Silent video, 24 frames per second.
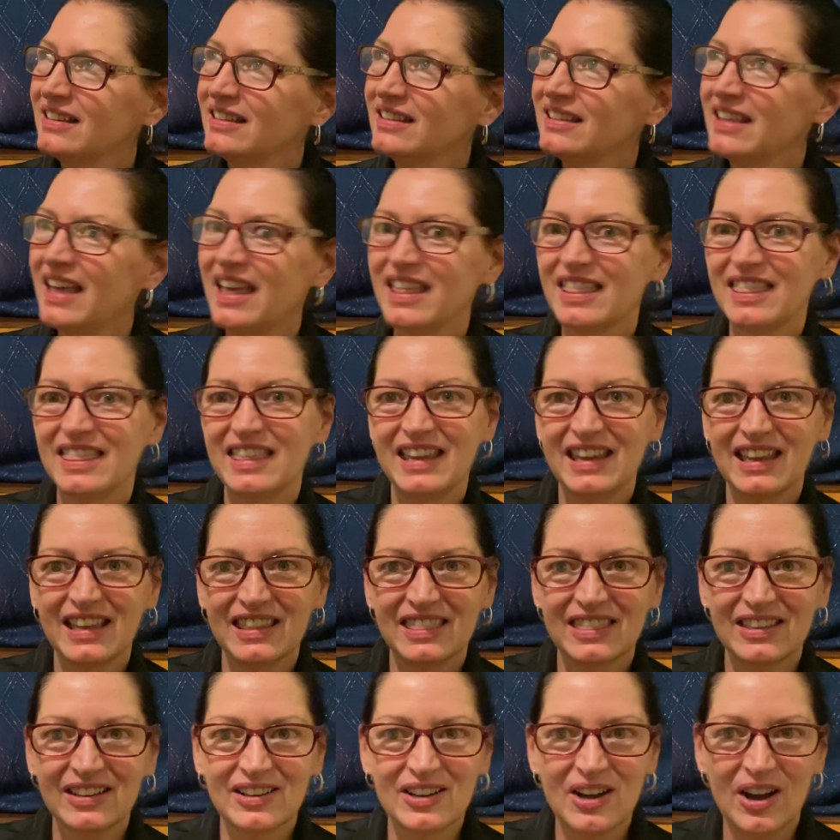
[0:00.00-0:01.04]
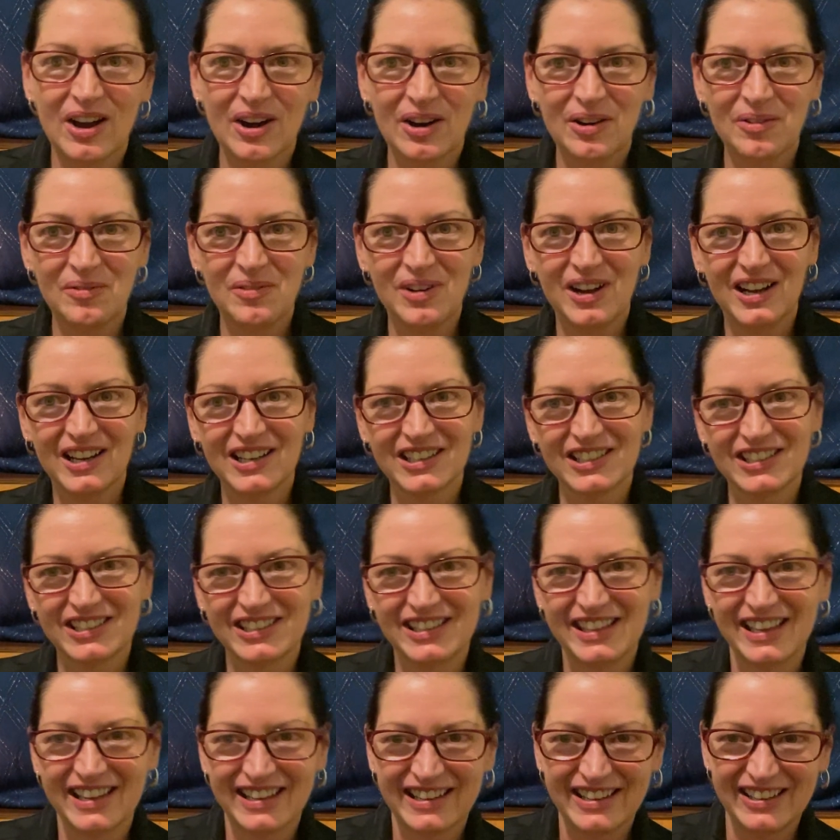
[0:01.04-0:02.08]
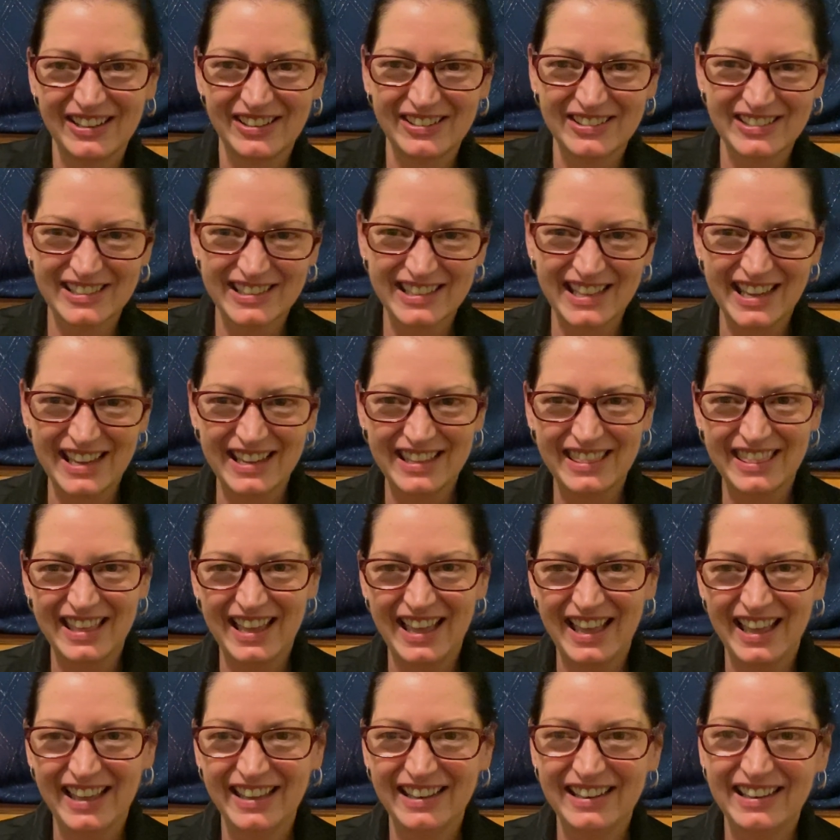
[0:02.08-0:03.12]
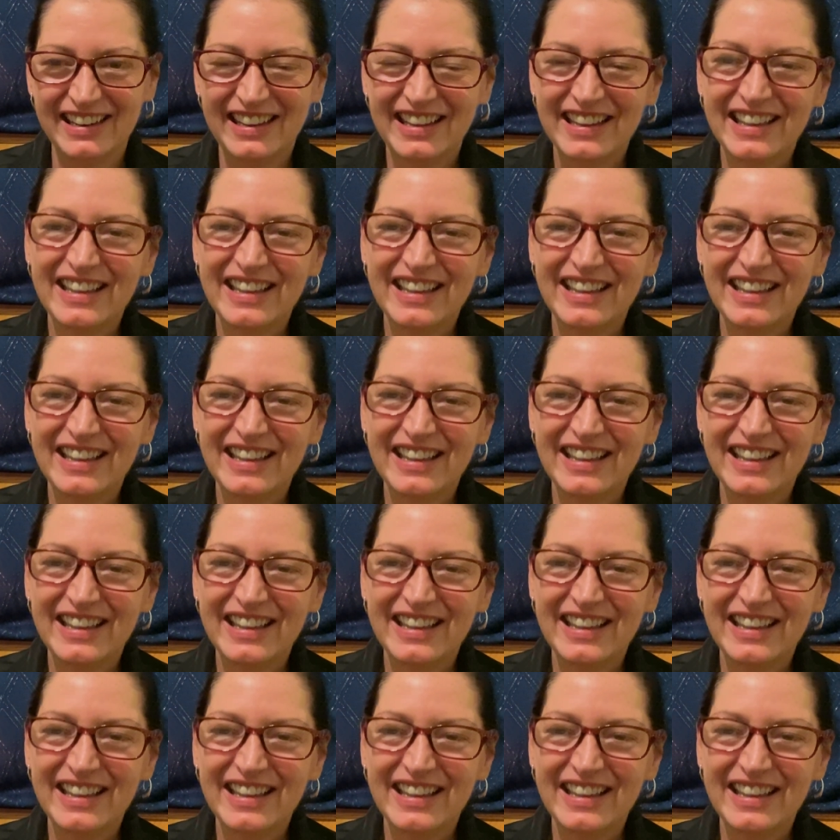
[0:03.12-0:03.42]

that thing at the car wash that goes like that.